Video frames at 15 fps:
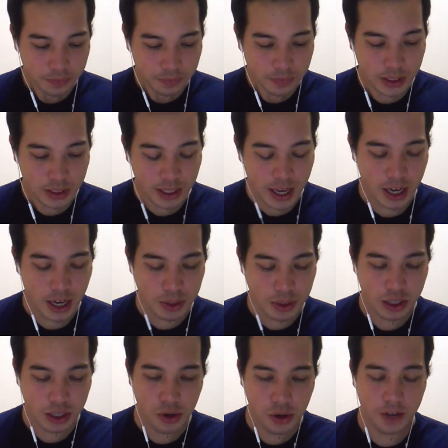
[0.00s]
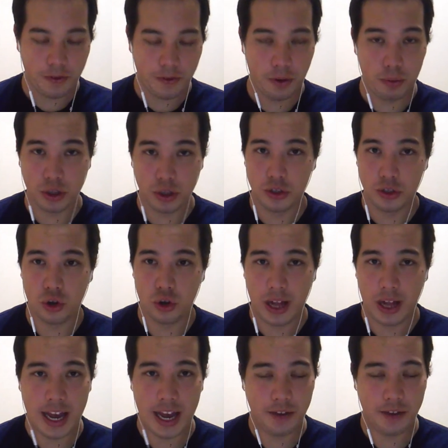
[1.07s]
And it was so good for both control
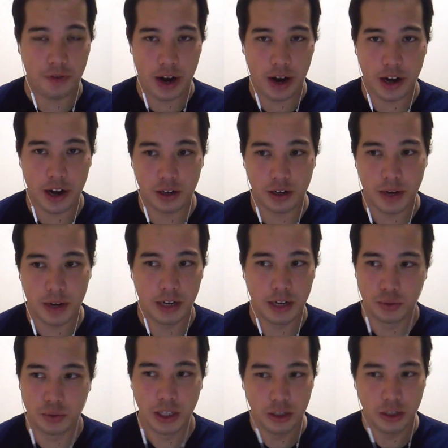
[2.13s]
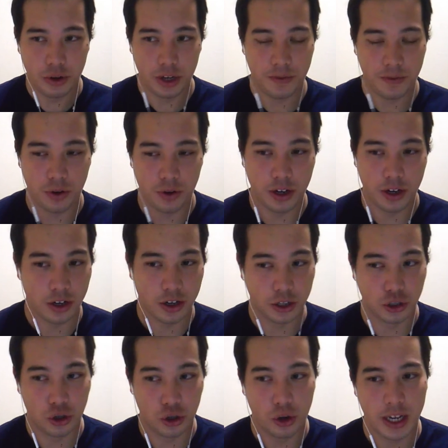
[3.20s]
and for aggro, right? It was really annoying for a
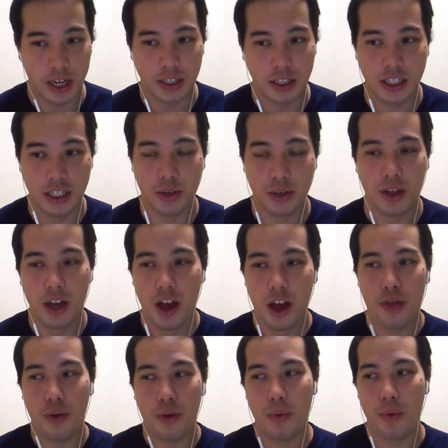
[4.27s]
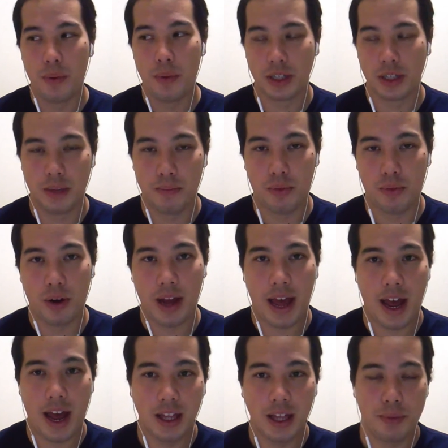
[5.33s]
control deck to deal with 3/1/1s on the board,
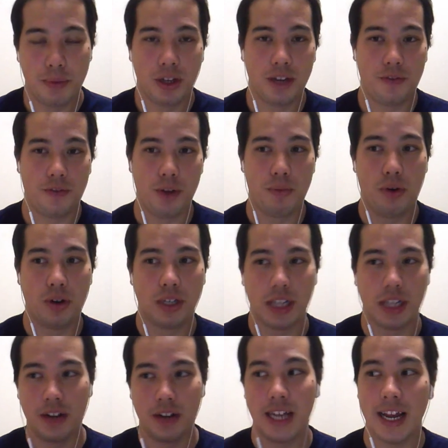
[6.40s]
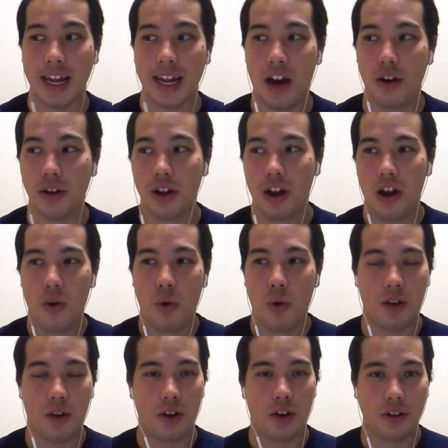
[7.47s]
and the ability for your opponent to kind of take out
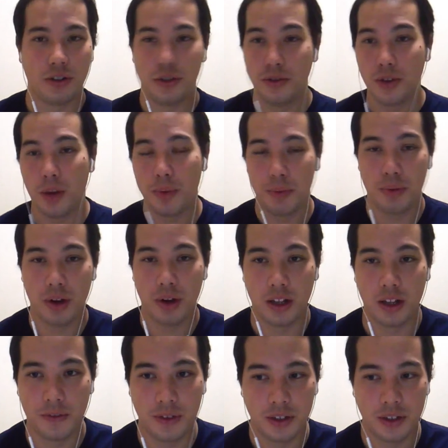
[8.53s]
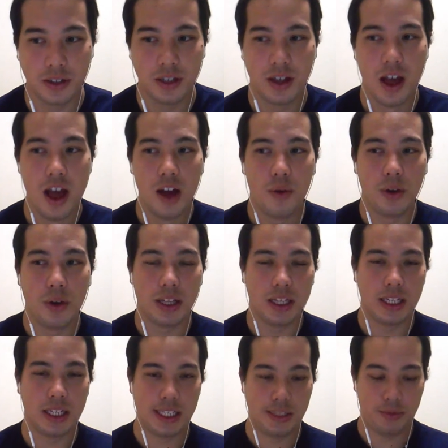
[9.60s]
whatever 2-drop you put on the field with
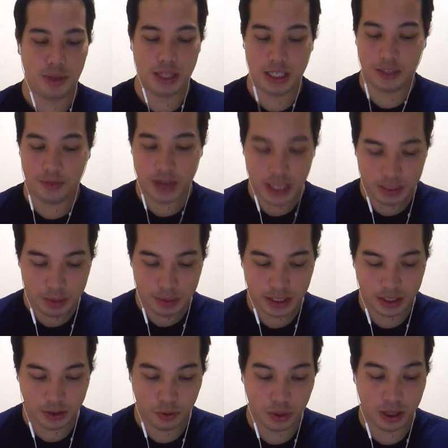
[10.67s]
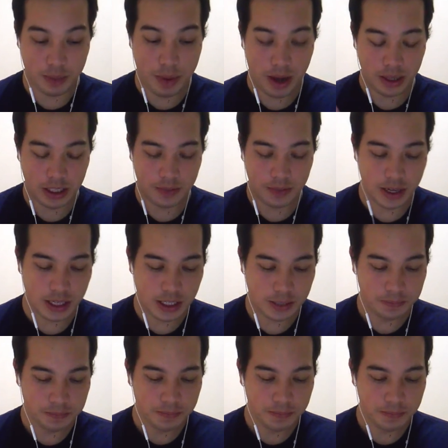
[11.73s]
its face, basically, or with the Paladin's face.